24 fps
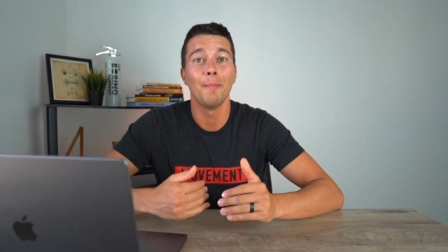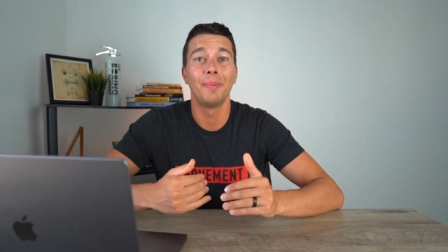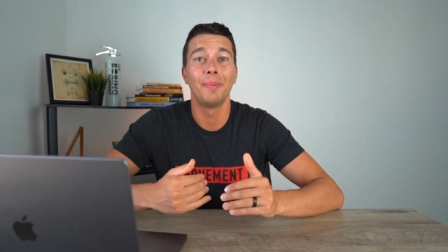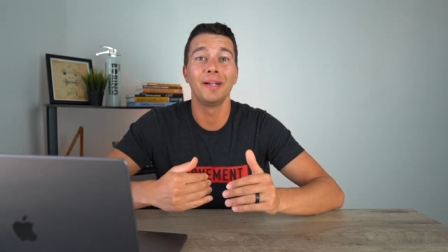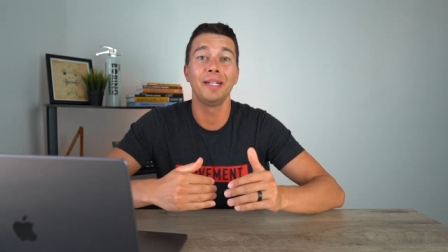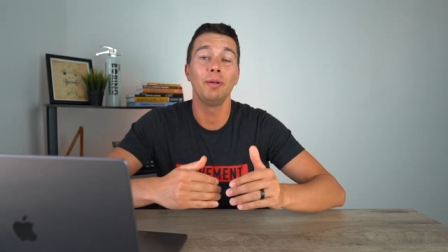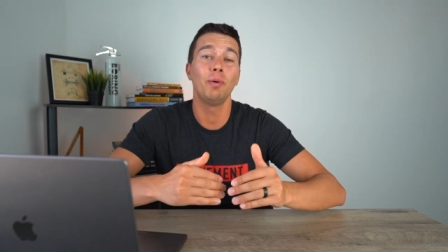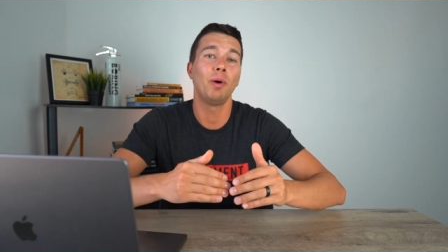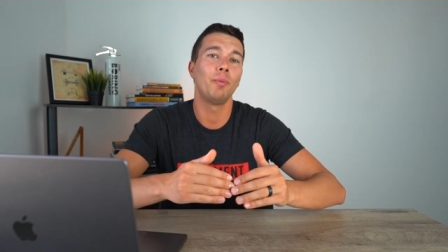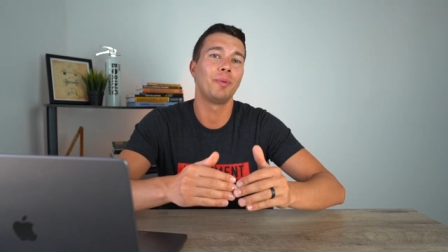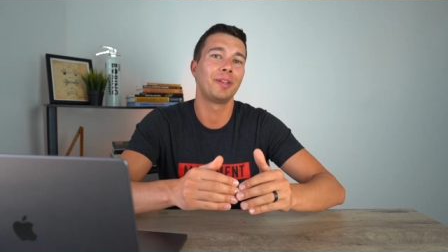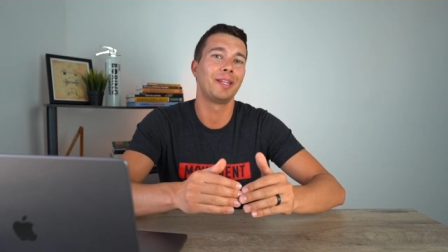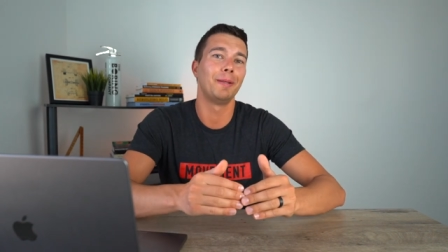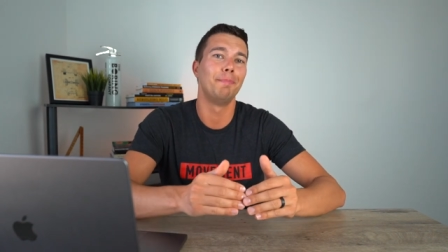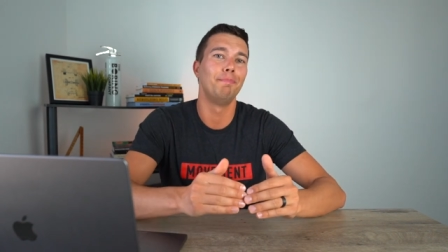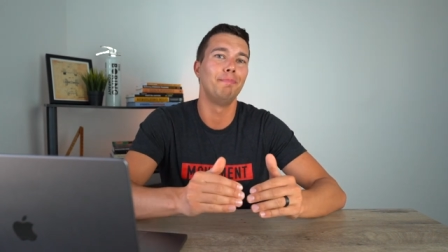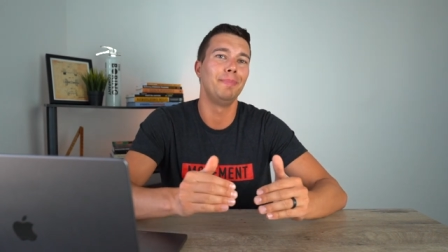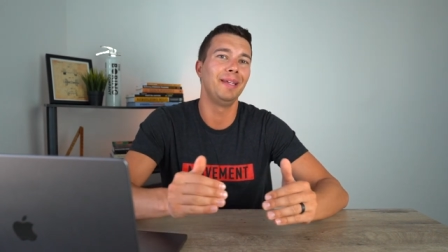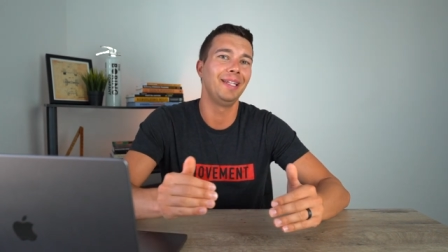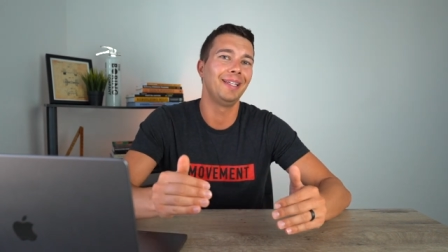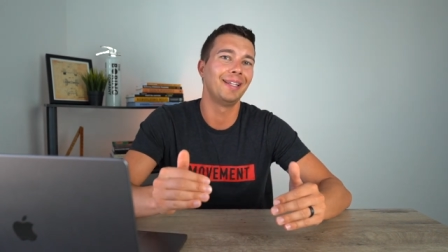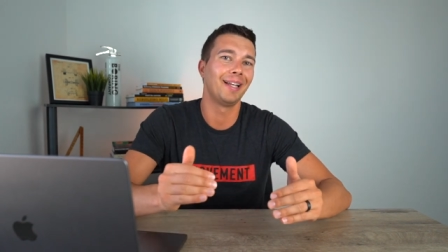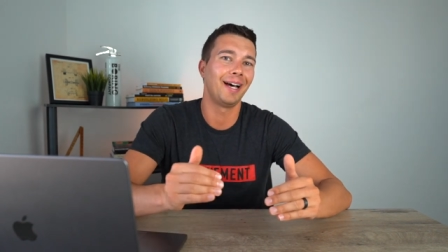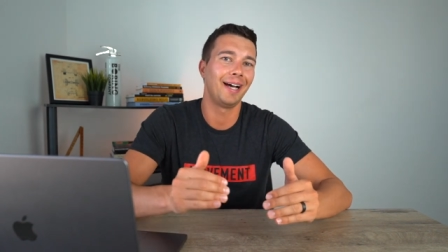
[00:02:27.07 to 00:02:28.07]
but he went with the
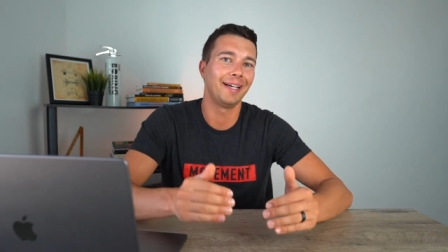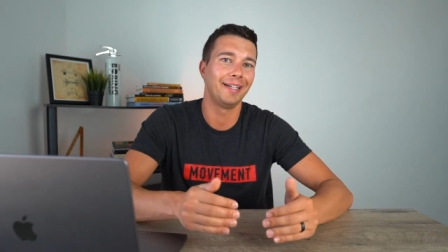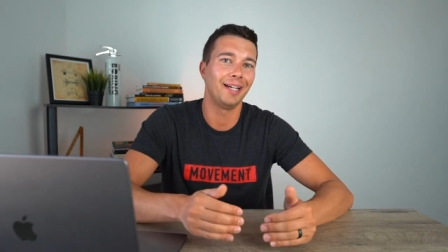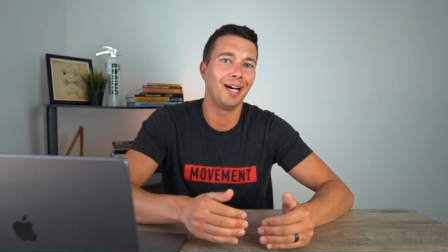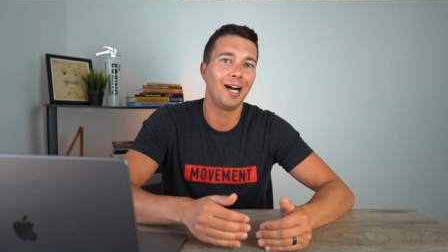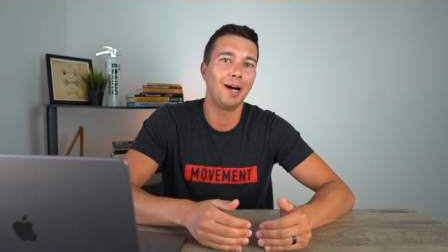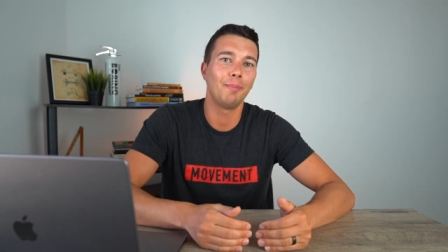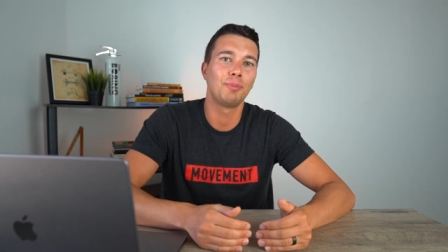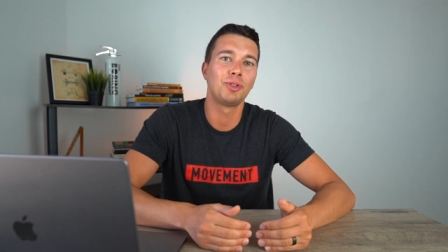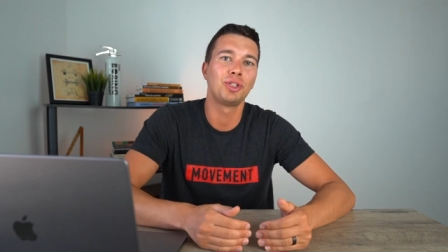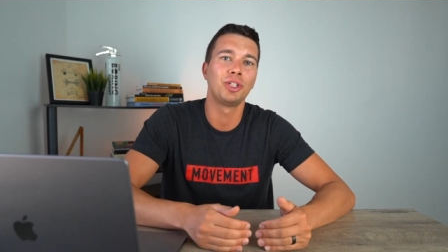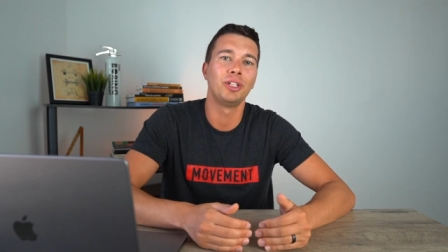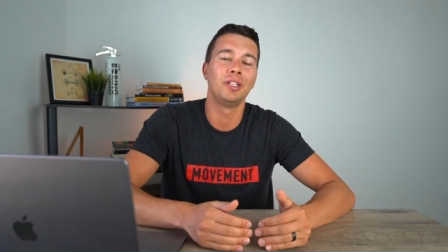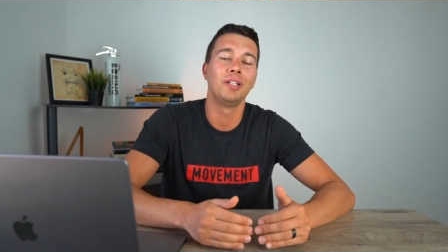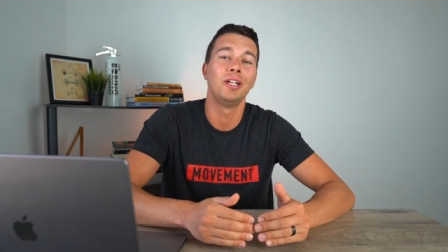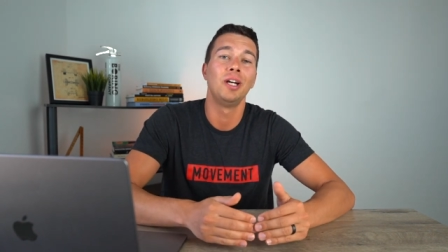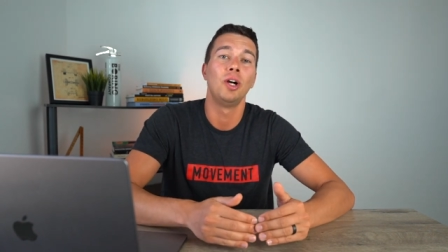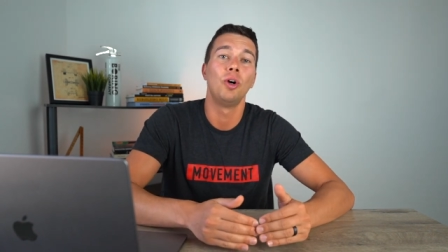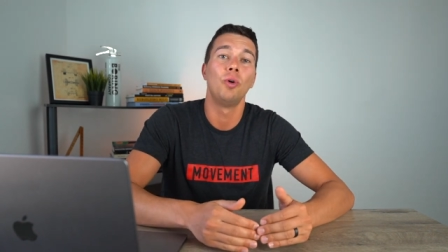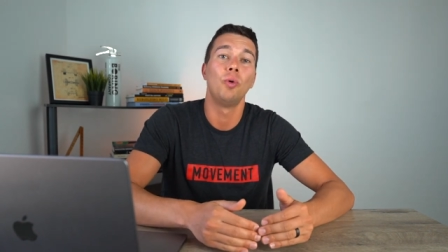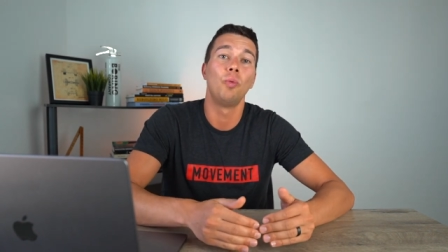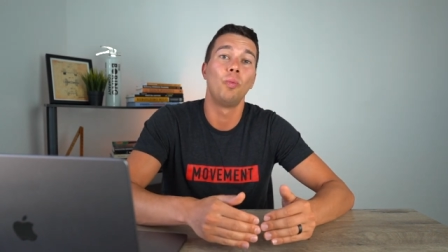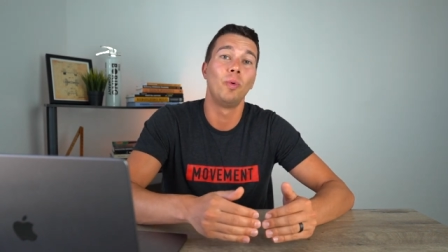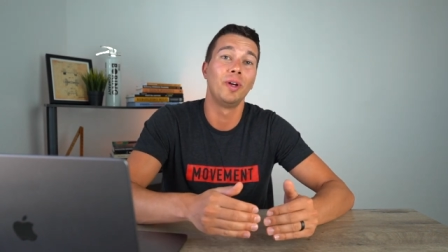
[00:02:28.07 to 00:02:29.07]
midline option
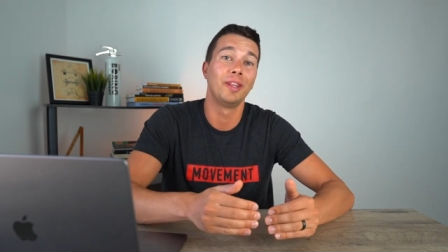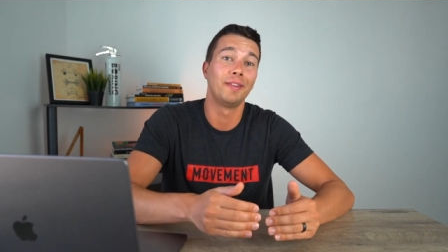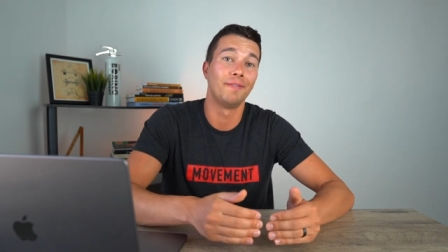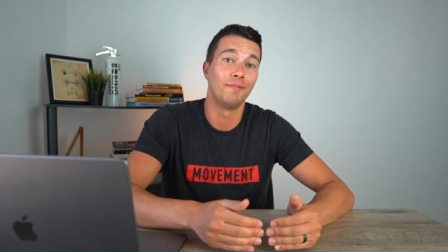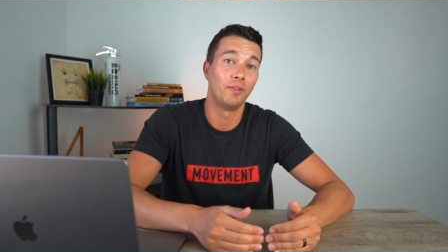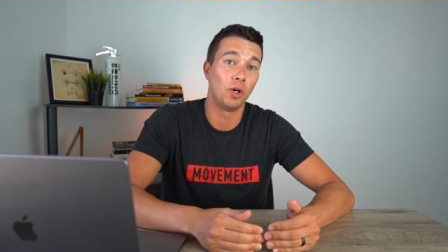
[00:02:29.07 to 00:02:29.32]
with